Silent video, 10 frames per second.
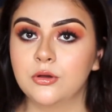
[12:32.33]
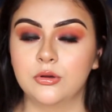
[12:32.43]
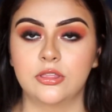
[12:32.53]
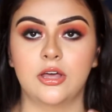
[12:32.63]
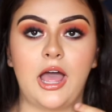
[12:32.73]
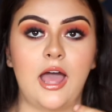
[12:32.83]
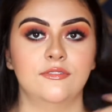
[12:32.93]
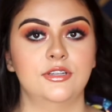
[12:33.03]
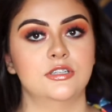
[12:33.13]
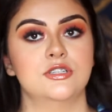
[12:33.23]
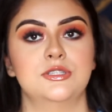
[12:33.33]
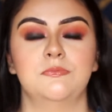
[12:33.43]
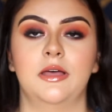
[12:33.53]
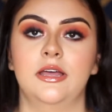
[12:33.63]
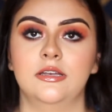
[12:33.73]
without having to
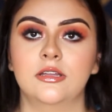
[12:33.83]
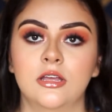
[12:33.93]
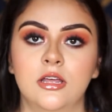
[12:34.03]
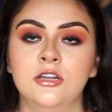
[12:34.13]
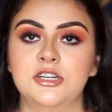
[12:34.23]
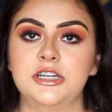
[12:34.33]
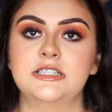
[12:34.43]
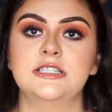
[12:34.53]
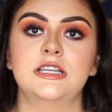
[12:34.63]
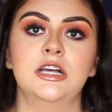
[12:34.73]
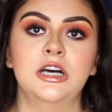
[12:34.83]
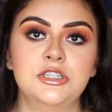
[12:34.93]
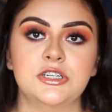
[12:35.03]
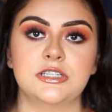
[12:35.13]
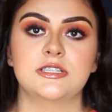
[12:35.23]
spend hundreds and
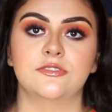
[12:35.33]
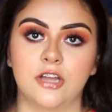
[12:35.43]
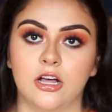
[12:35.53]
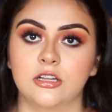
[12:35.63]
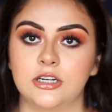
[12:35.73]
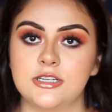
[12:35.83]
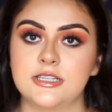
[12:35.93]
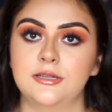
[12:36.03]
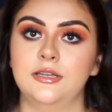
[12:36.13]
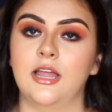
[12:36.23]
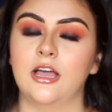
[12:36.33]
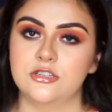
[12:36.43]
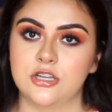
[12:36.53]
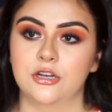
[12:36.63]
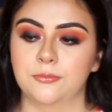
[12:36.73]
hundreds of dollars in
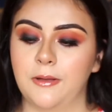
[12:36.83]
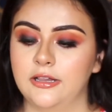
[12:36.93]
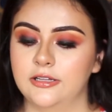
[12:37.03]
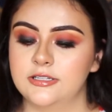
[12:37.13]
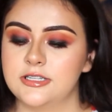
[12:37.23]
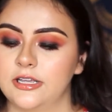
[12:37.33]
eyeshadow palettes.